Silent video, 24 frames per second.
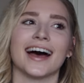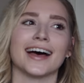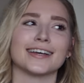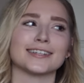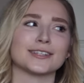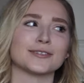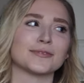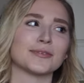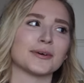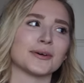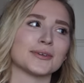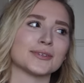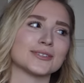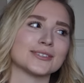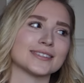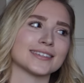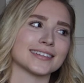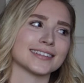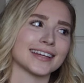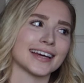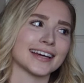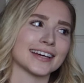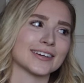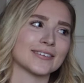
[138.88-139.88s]
as opposed
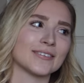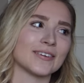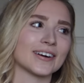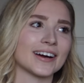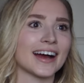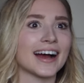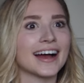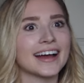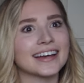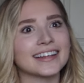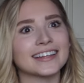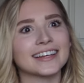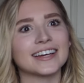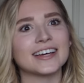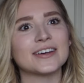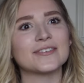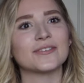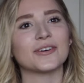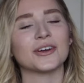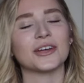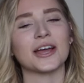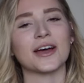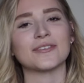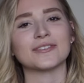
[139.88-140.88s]
to like where I
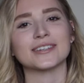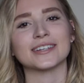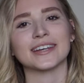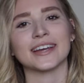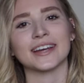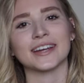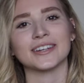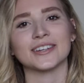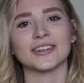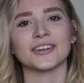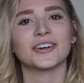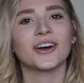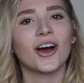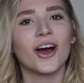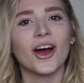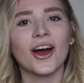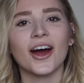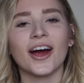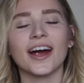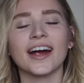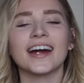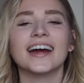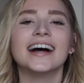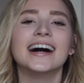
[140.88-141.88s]
live where you have to get in your
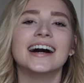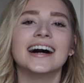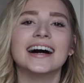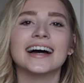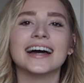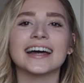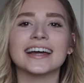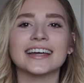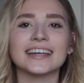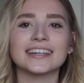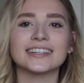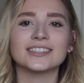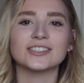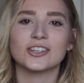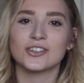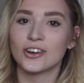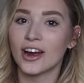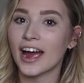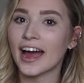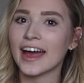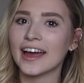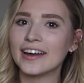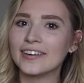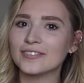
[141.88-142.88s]
car and
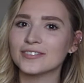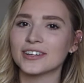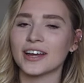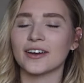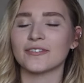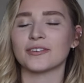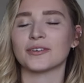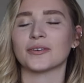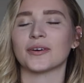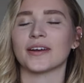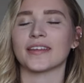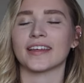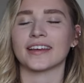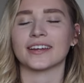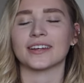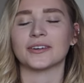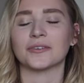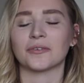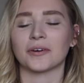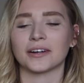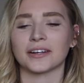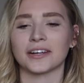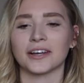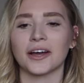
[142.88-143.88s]
drive to everywhere that
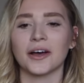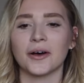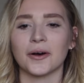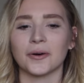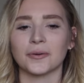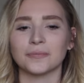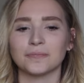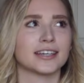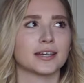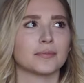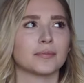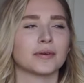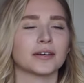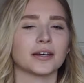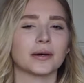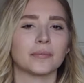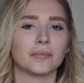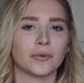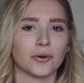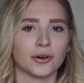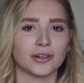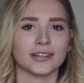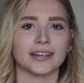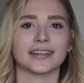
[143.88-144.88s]
you want to go. Keeping a
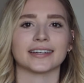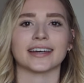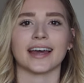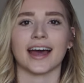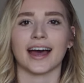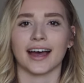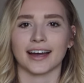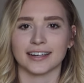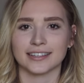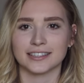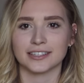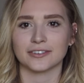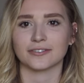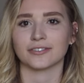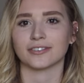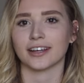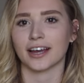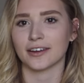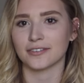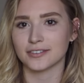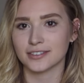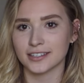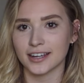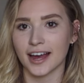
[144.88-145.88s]
more like active
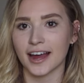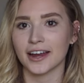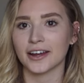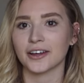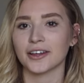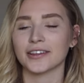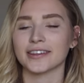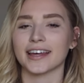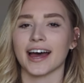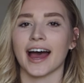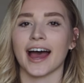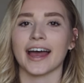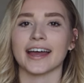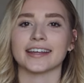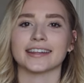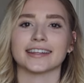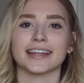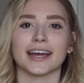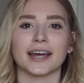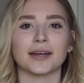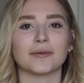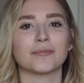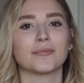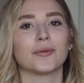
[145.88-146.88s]
lifestyle, that
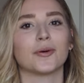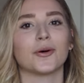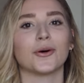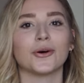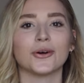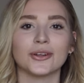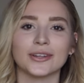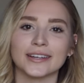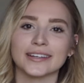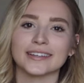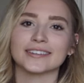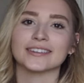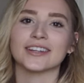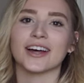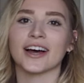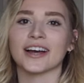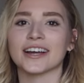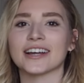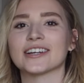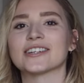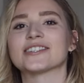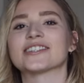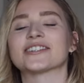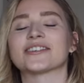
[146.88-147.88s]
and like pulling
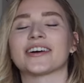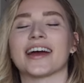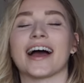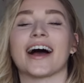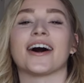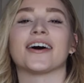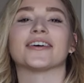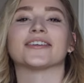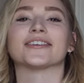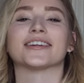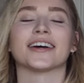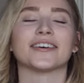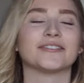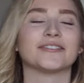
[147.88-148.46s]
luggage around